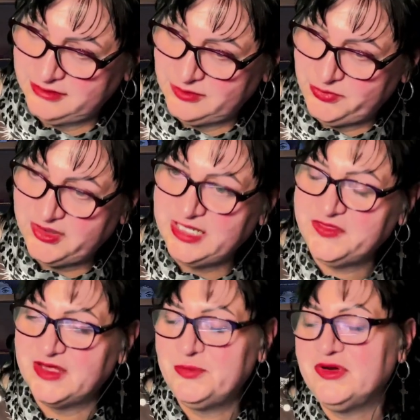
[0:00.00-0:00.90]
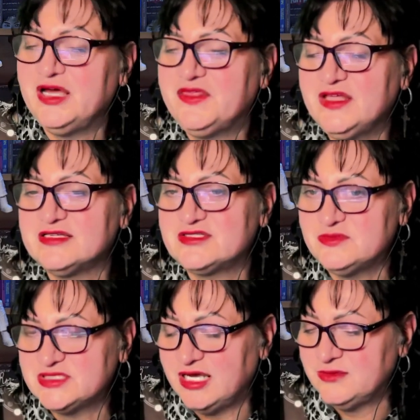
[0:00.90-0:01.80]
But I think
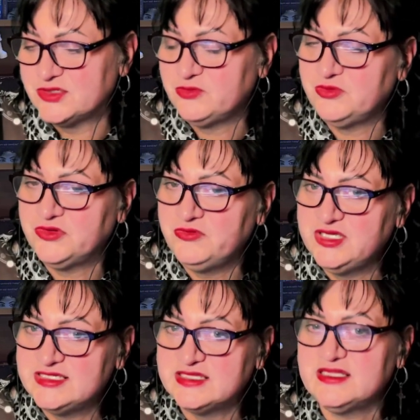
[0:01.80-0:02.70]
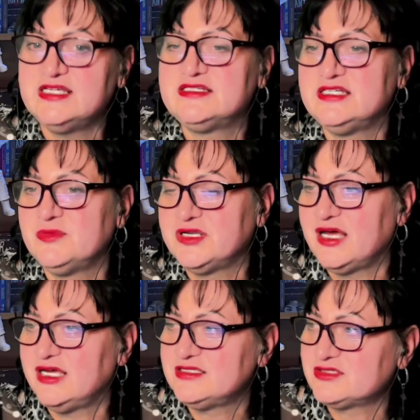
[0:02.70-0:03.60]
sometimes the reason they
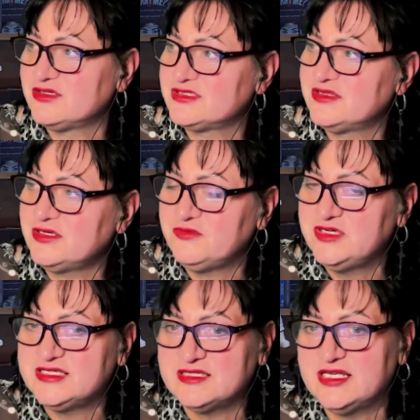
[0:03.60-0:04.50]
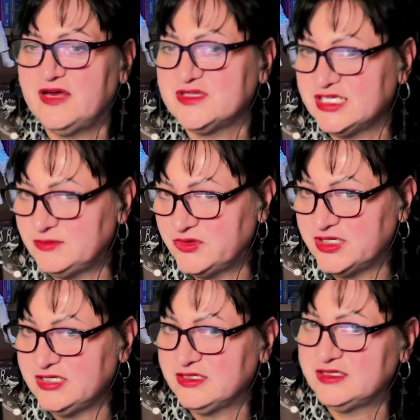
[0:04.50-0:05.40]
demonize us and the reason they have to keep
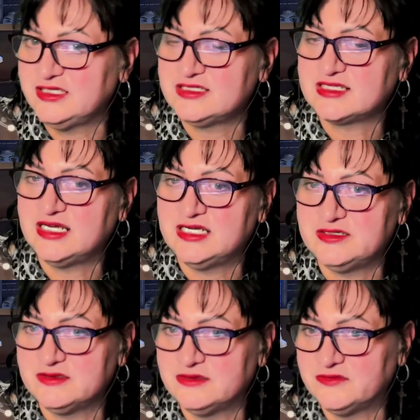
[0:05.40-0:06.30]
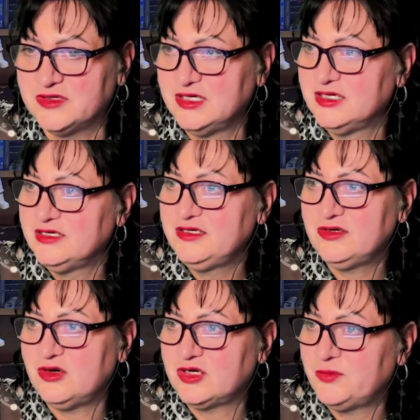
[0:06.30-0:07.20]
looking at these kind of,
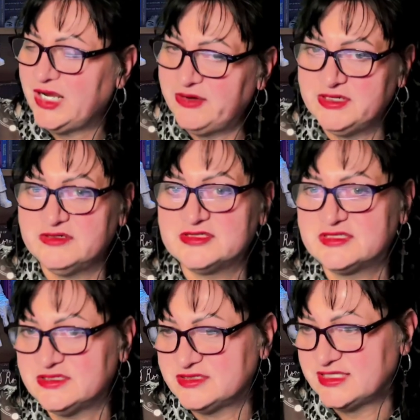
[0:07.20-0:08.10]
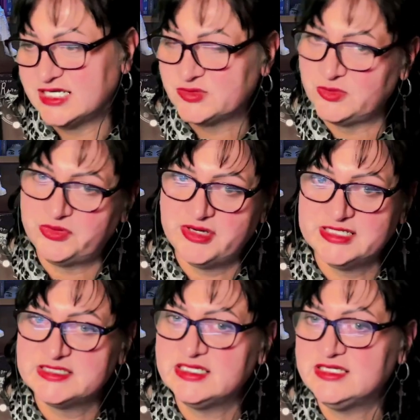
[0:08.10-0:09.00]
comparing us to sexual
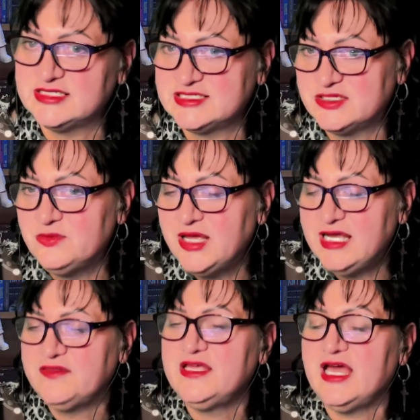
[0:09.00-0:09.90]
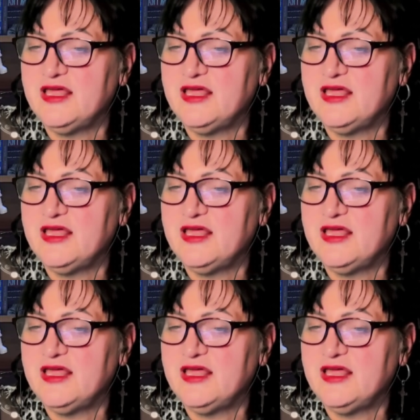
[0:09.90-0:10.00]
predators is to make the